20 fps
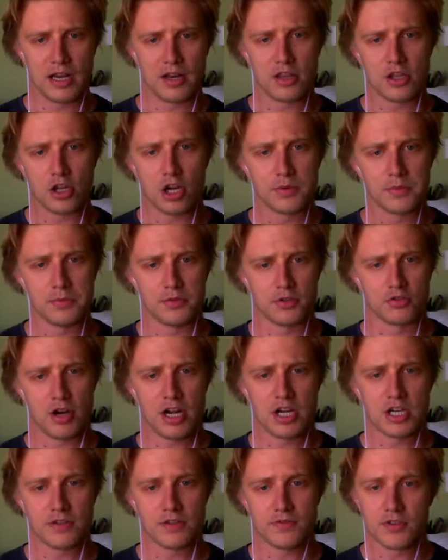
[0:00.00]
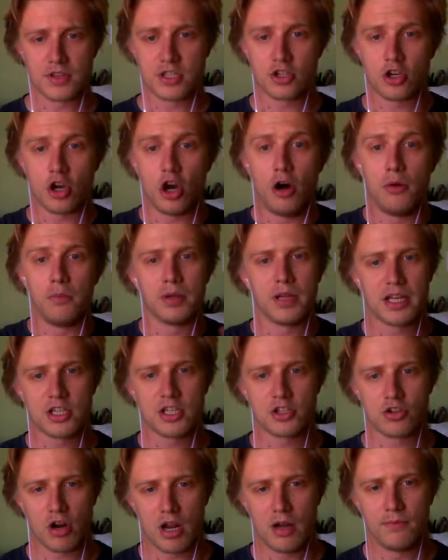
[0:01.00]
the optimal strategy for this complex
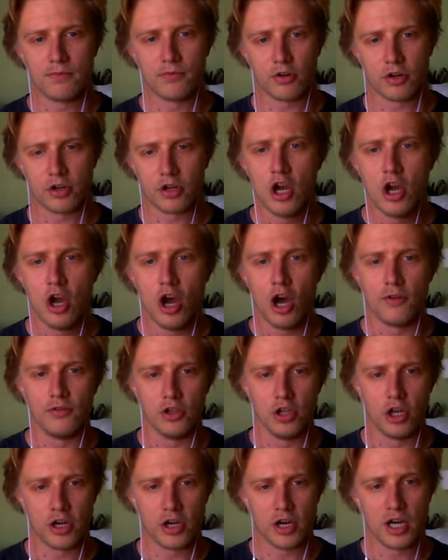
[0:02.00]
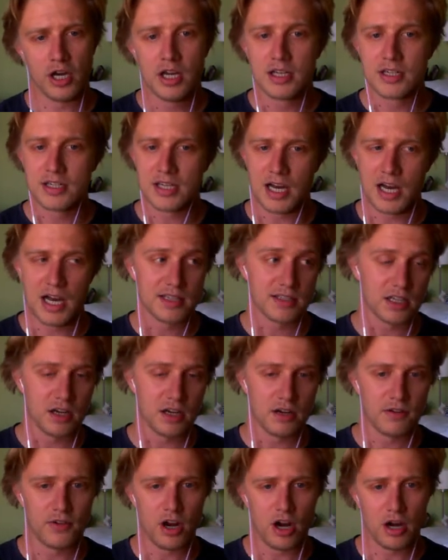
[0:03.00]
triumvirate of learner, task, and
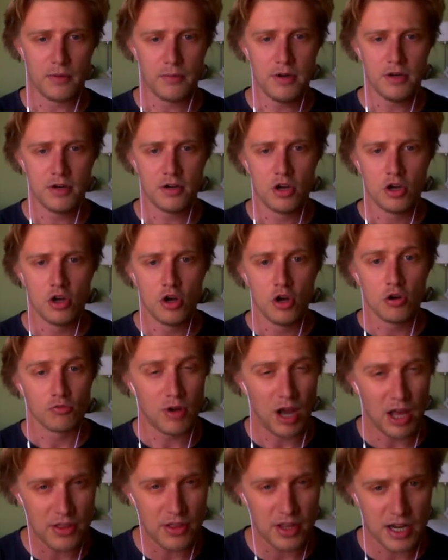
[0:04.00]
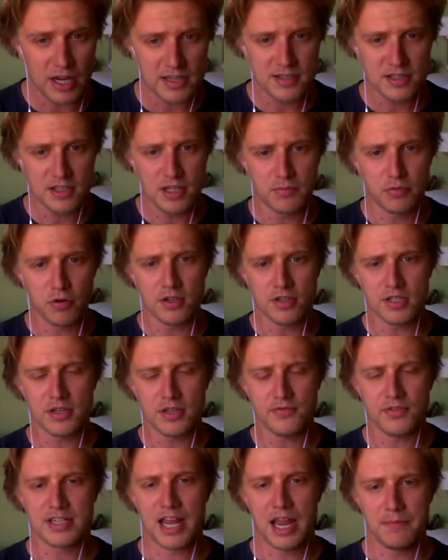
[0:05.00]
environment. Rather, it is in the process of
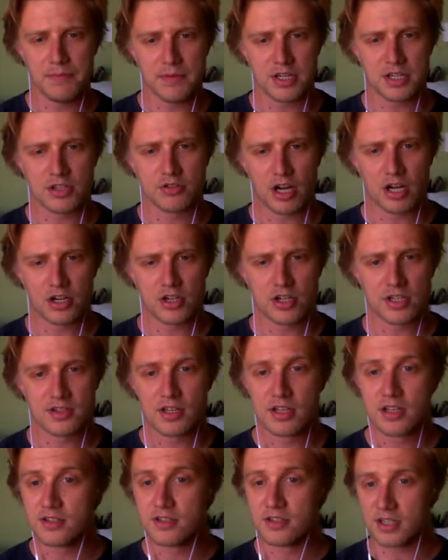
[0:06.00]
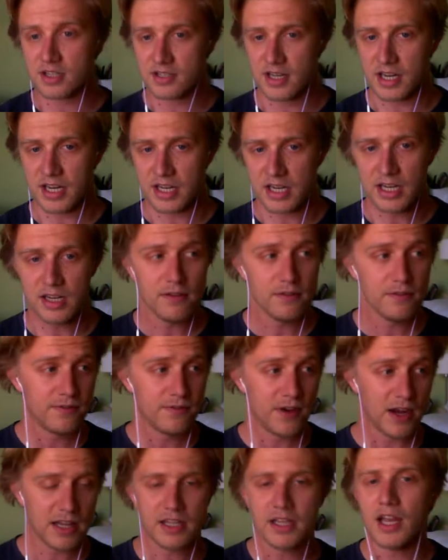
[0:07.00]
attempting strategies, succeeding,
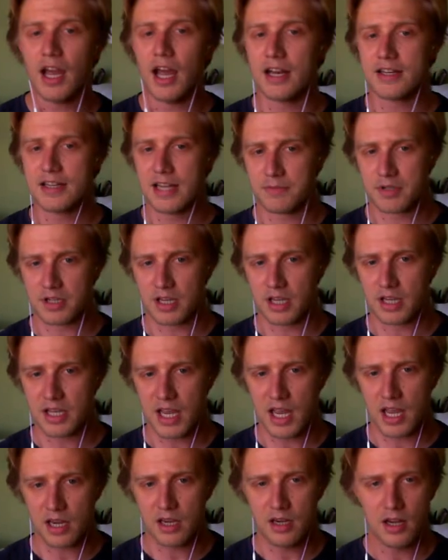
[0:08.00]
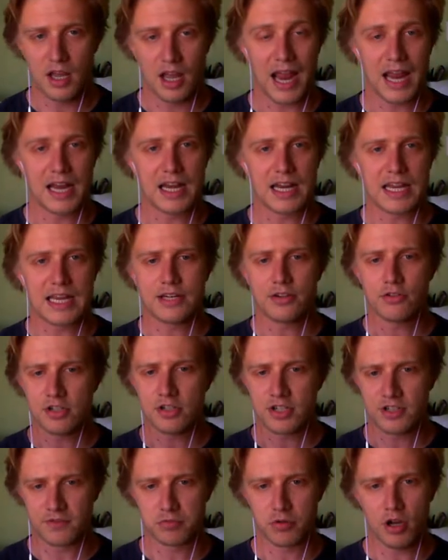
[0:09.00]
failing, attempting again, an
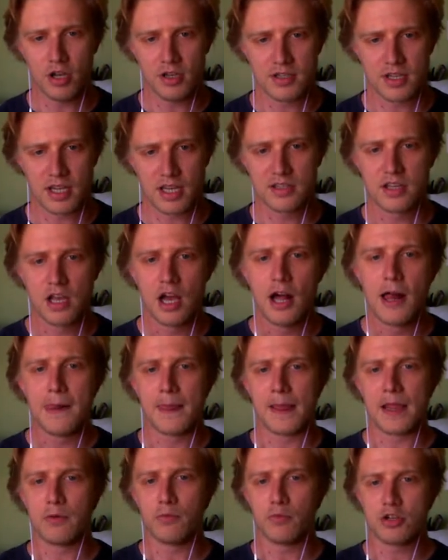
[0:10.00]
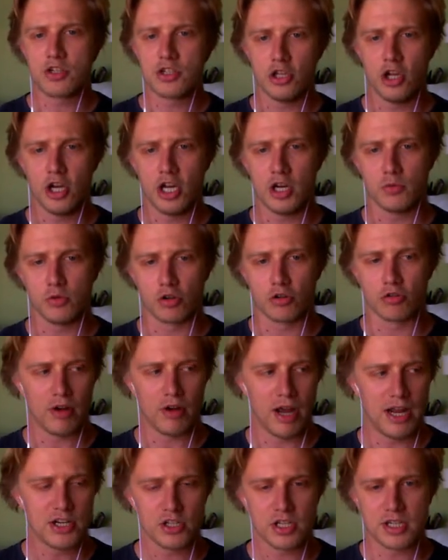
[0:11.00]
iterative process in which the learner will
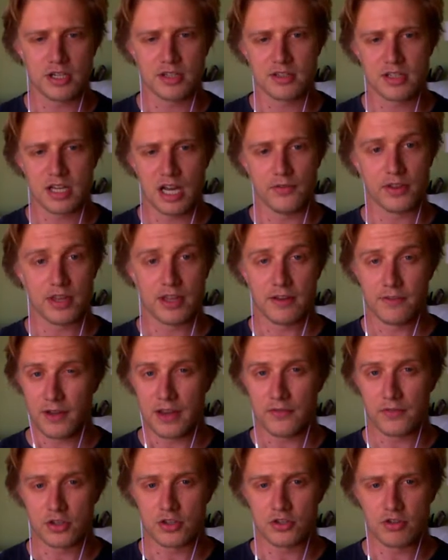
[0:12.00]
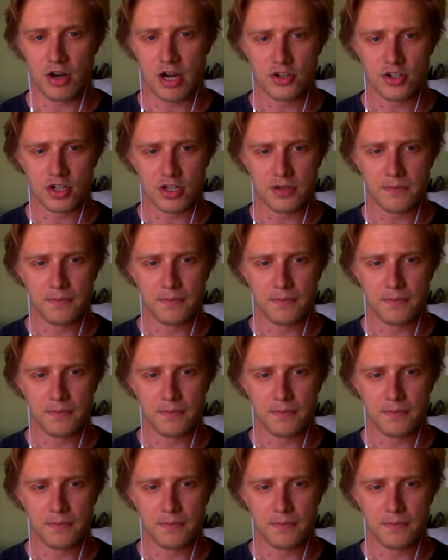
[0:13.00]
gradually discover their favored strategy.